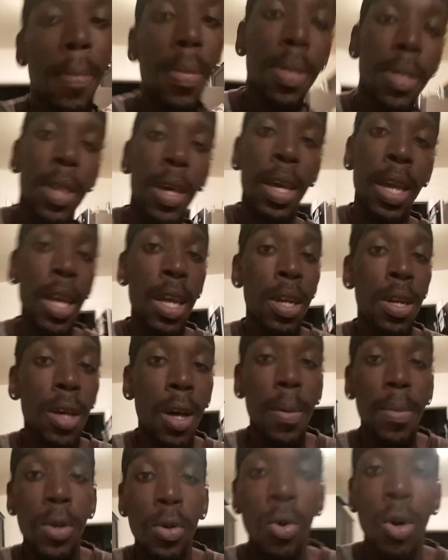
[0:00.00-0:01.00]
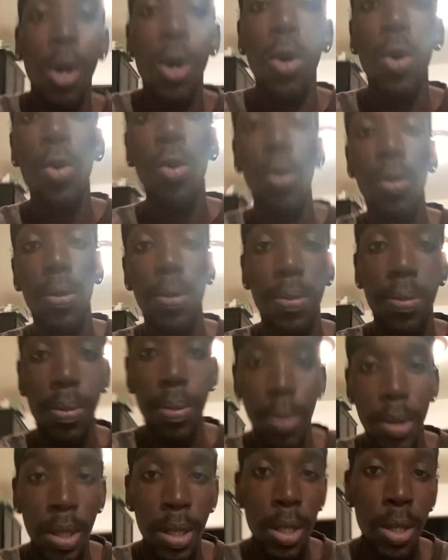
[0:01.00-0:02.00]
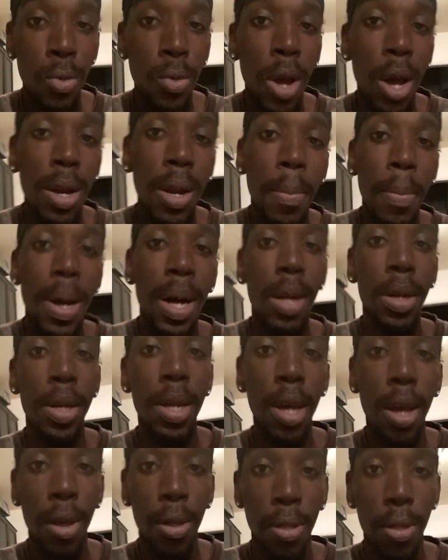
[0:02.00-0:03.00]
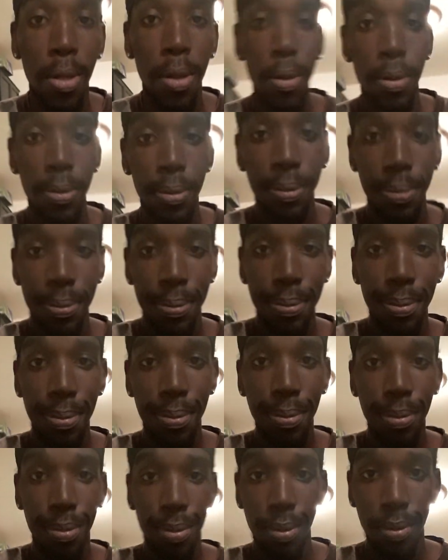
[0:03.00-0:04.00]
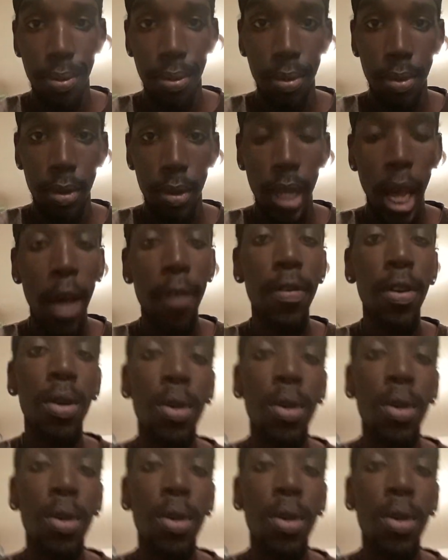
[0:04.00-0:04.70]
the NWO is surrounded by death. Have you